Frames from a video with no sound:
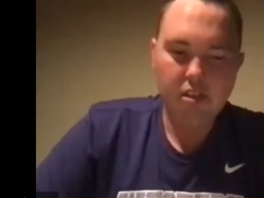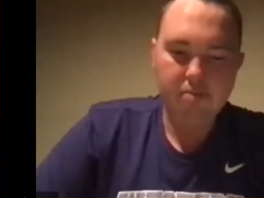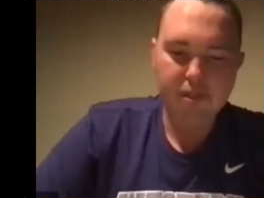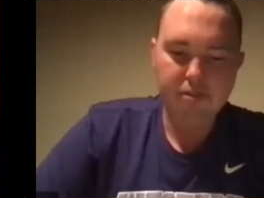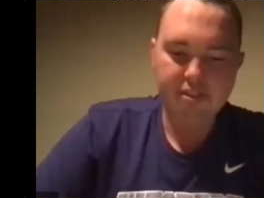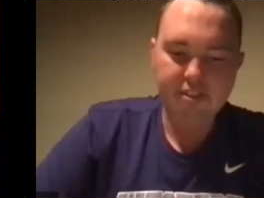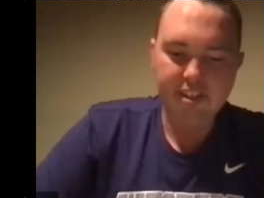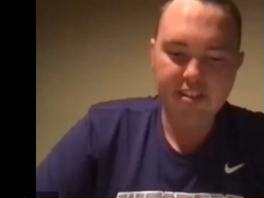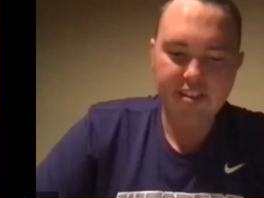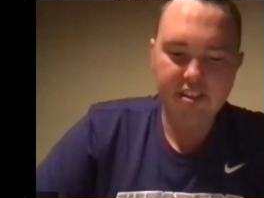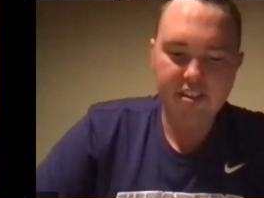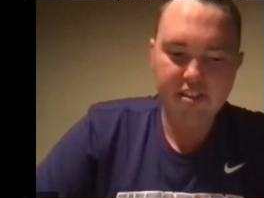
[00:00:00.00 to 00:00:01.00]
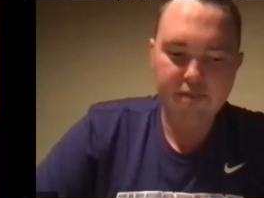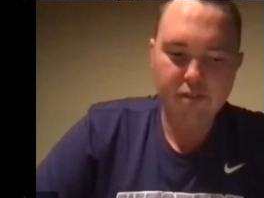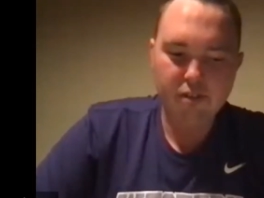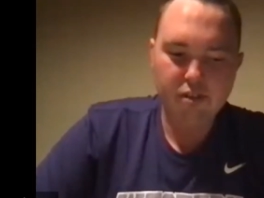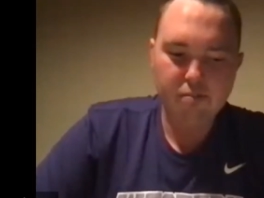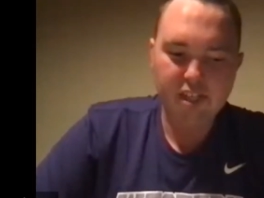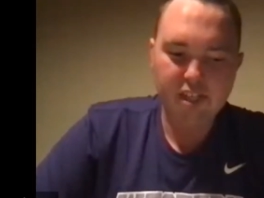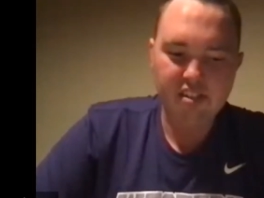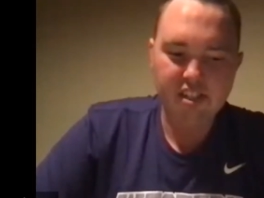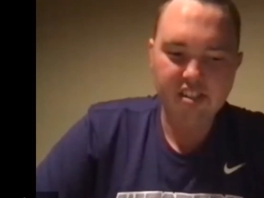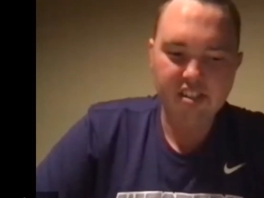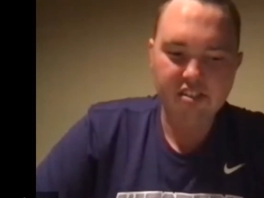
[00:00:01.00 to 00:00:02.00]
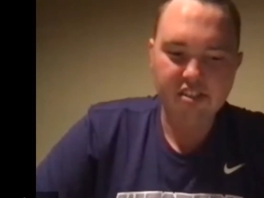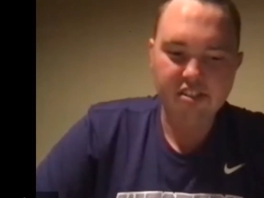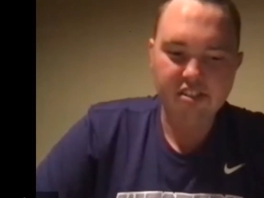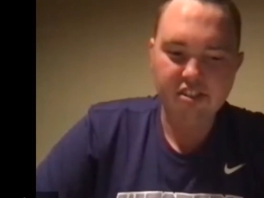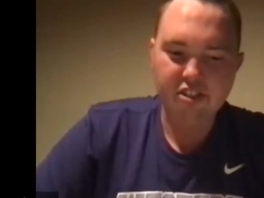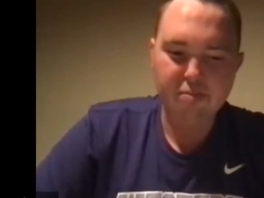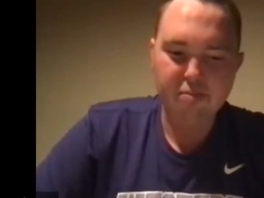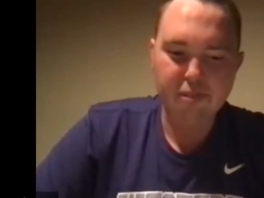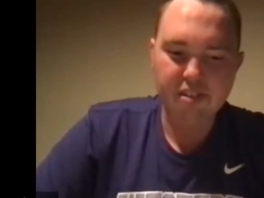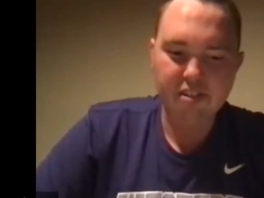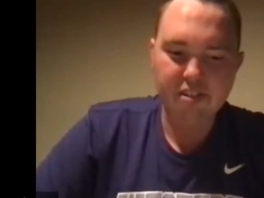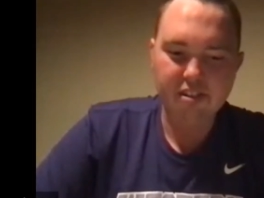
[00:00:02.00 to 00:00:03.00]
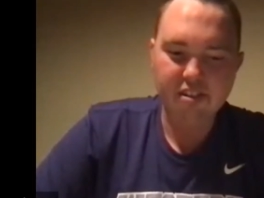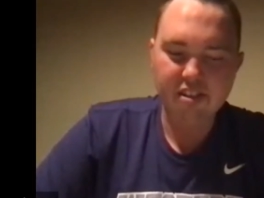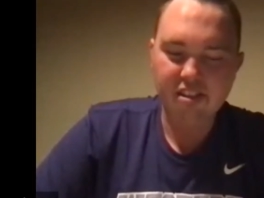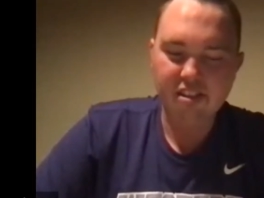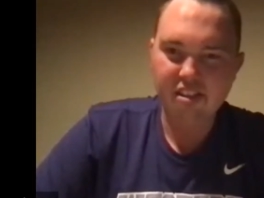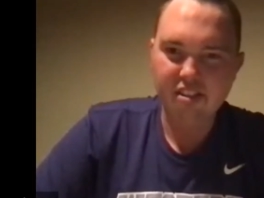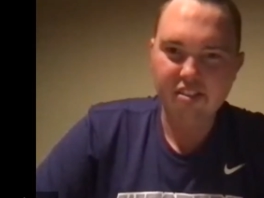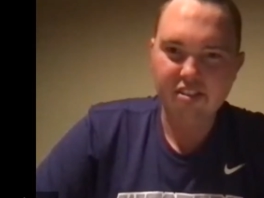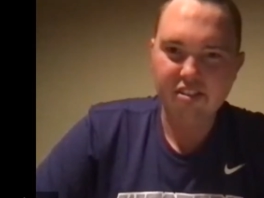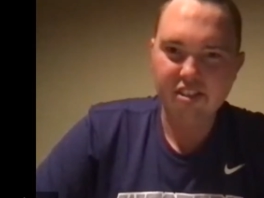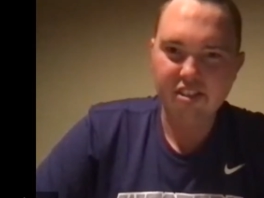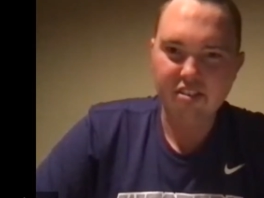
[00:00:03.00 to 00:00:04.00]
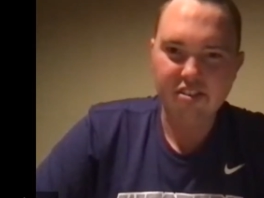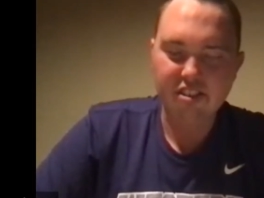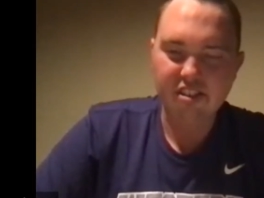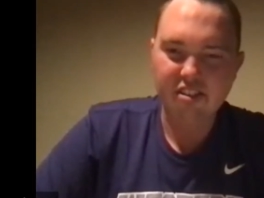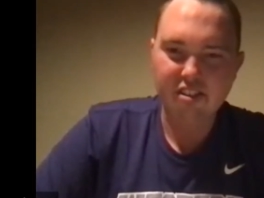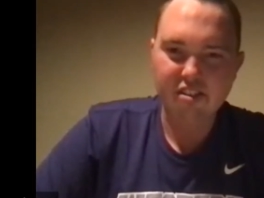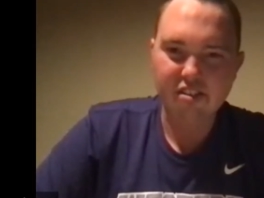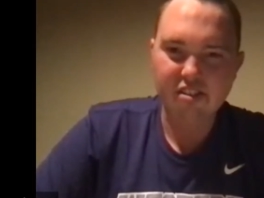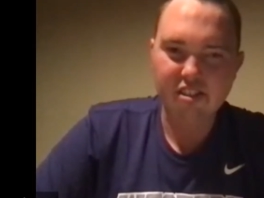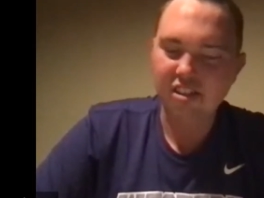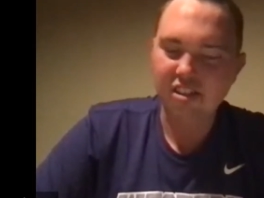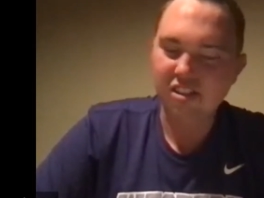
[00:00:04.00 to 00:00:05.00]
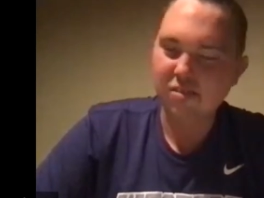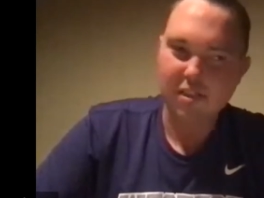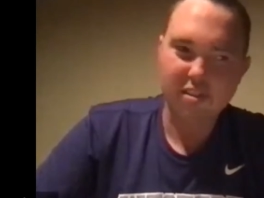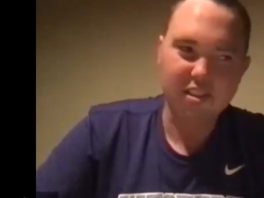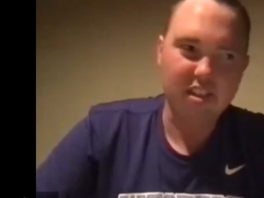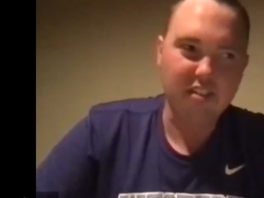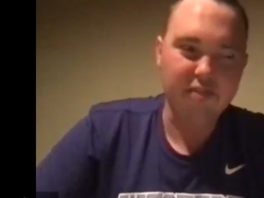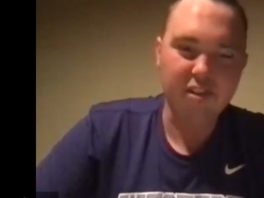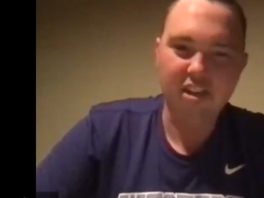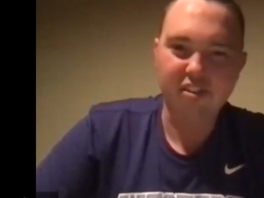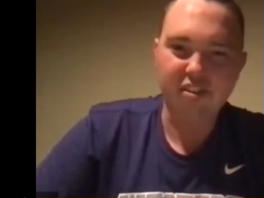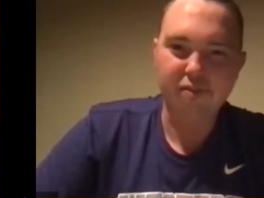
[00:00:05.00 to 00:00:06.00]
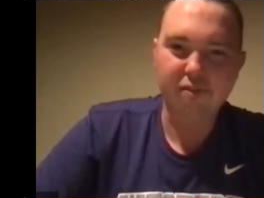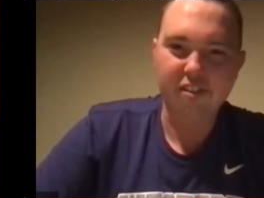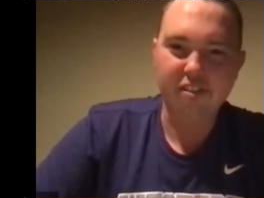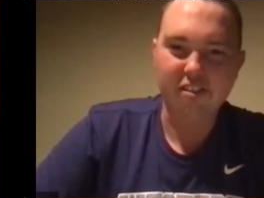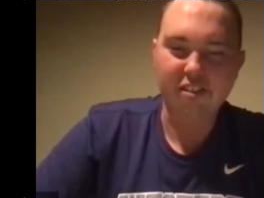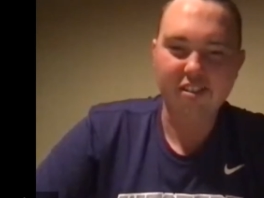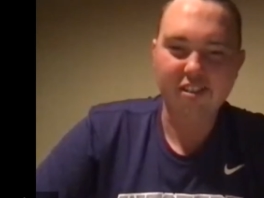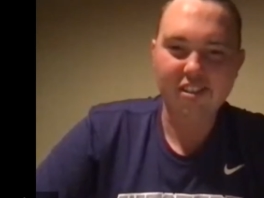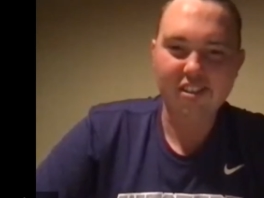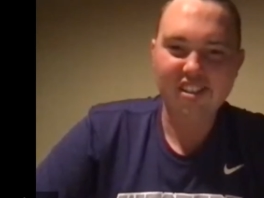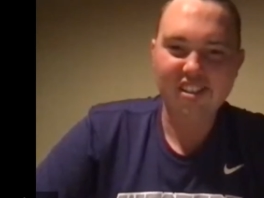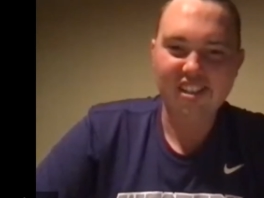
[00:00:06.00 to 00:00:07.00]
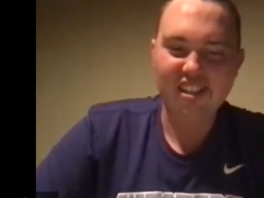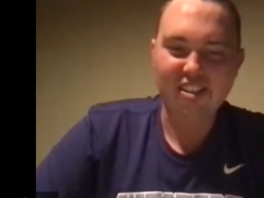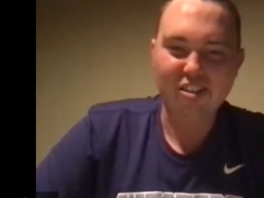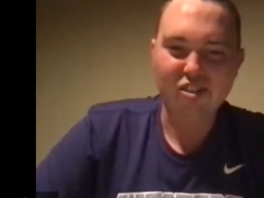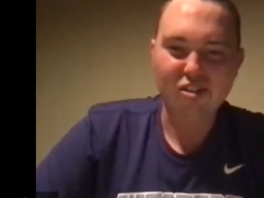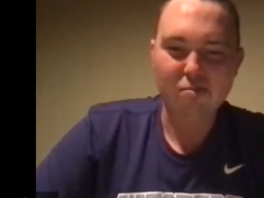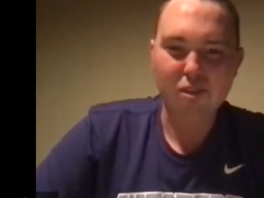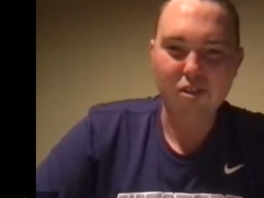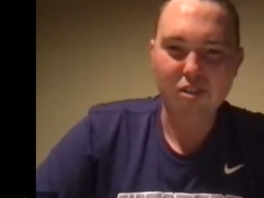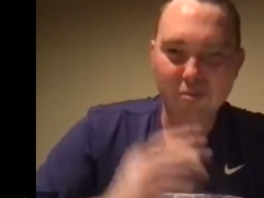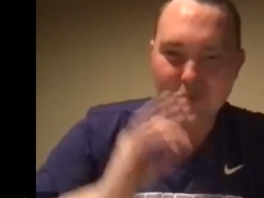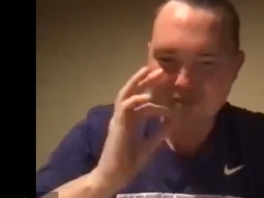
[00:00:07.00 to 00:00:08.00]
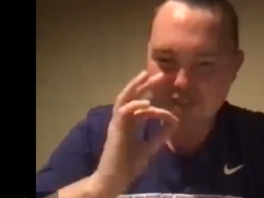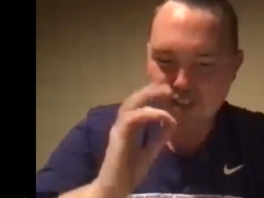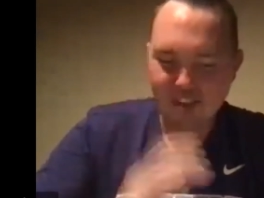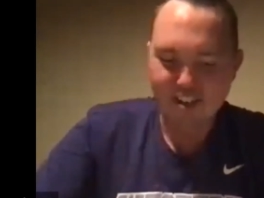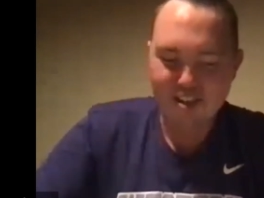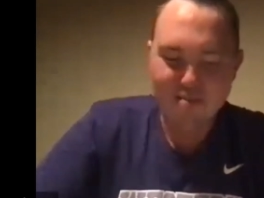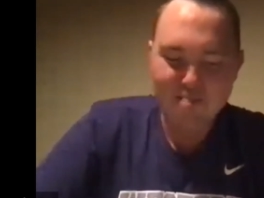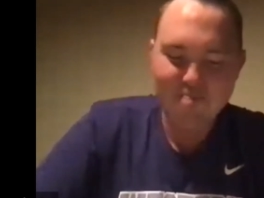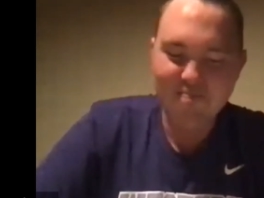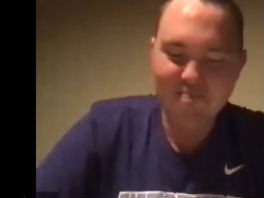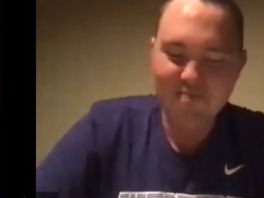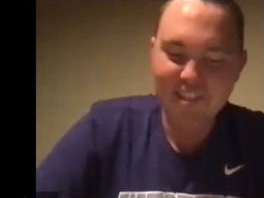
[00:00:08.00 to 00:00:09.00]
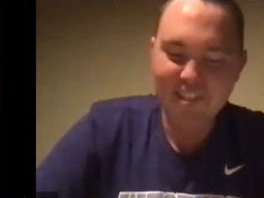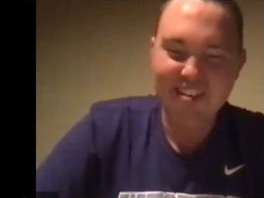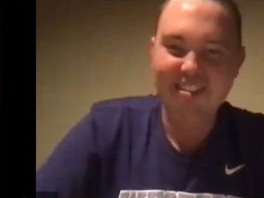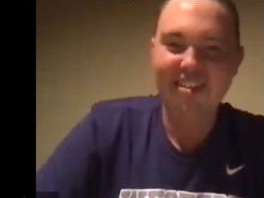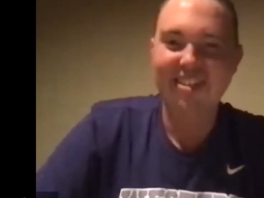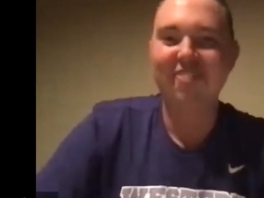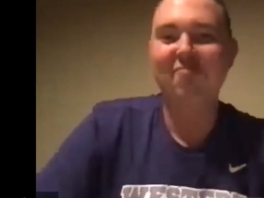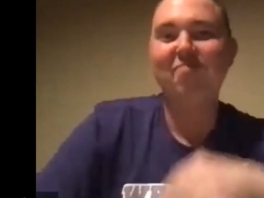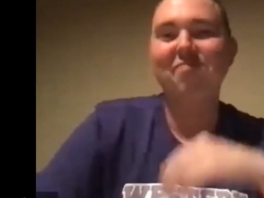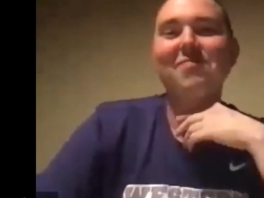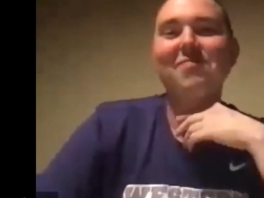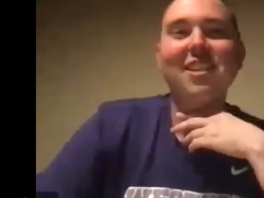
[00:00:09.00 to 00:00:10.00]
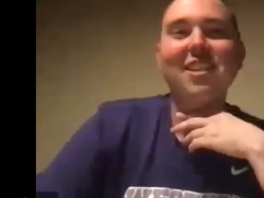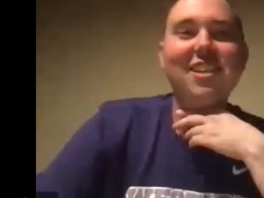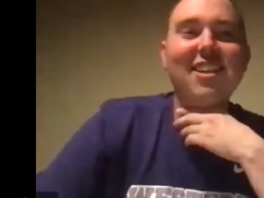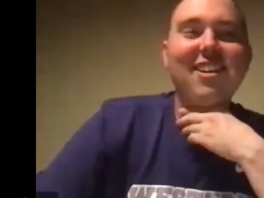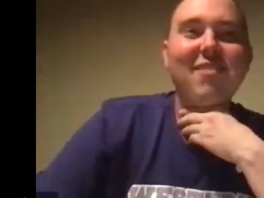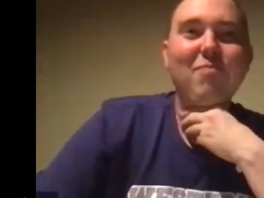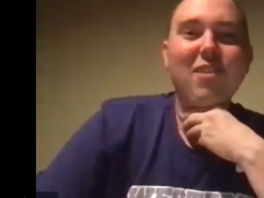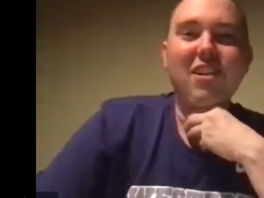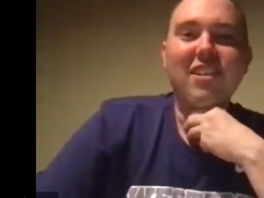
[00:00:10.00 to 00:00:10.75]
I mean, most likely the first paycheck is going to get a beer. It's going to go to cigarettes, especially if you're out in the field, smoke them if you got them, kind of thing.